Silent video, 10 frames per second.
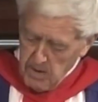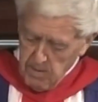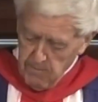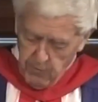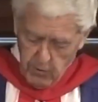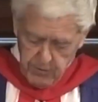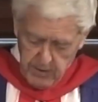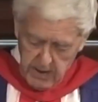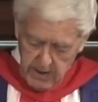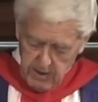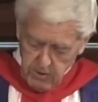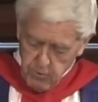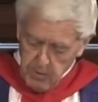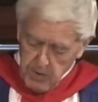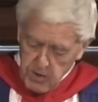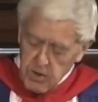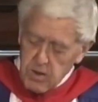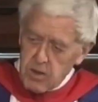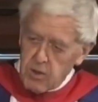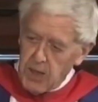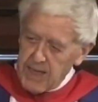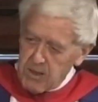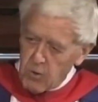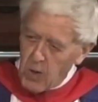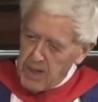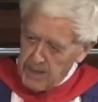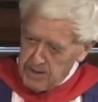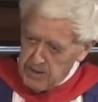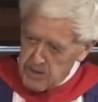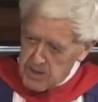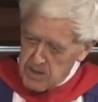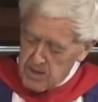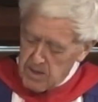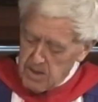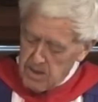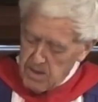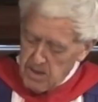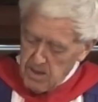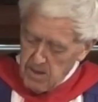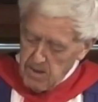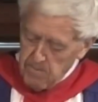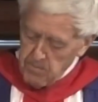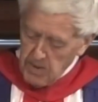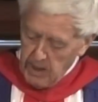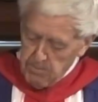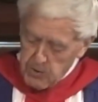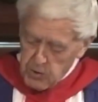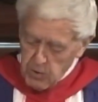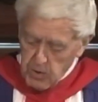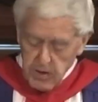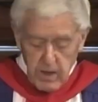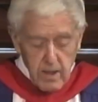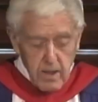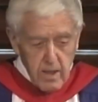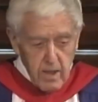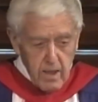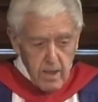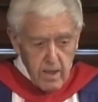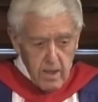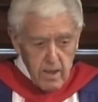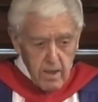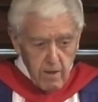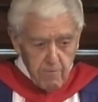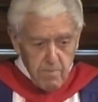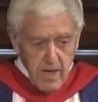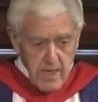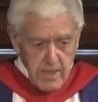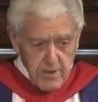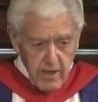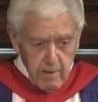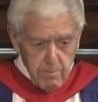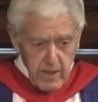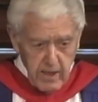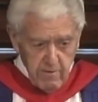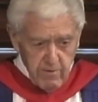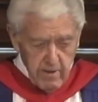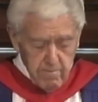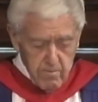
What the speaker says: Fourthly, it contributes to that quietness and maturity of mind and behaviour.